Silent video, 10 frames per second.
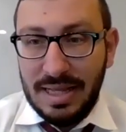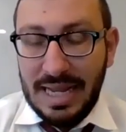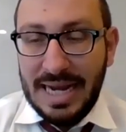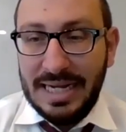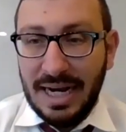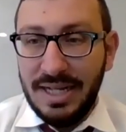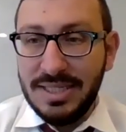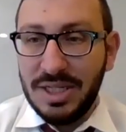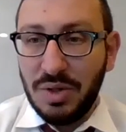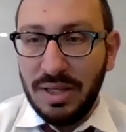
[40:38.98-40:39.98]
And
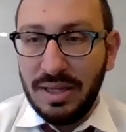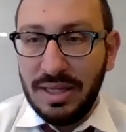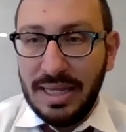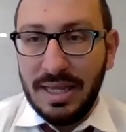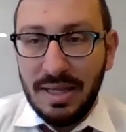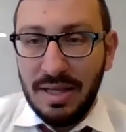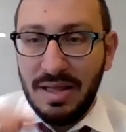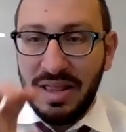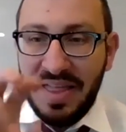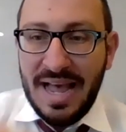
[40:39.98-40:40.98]
consequently,
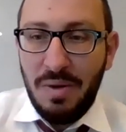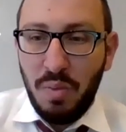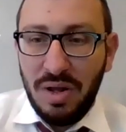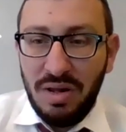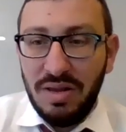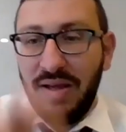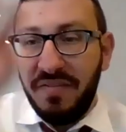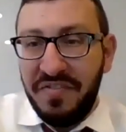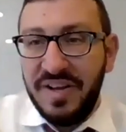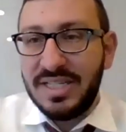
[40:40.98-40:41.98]
that will
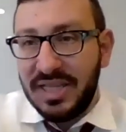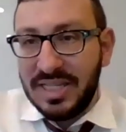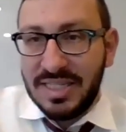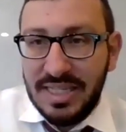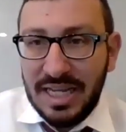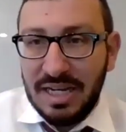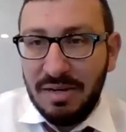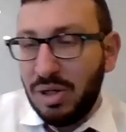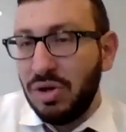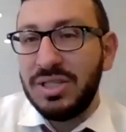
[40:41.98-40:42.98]
fix the sin
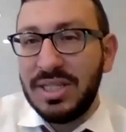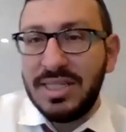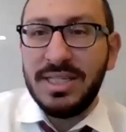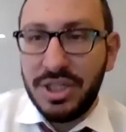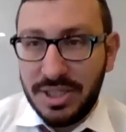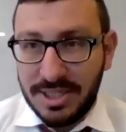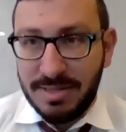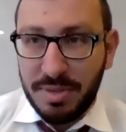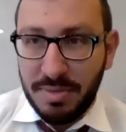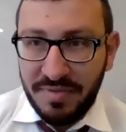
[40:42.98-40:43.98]
because the sin is just a
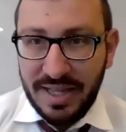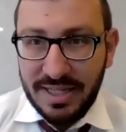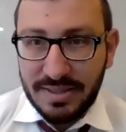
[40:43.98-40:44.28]
symptom of that.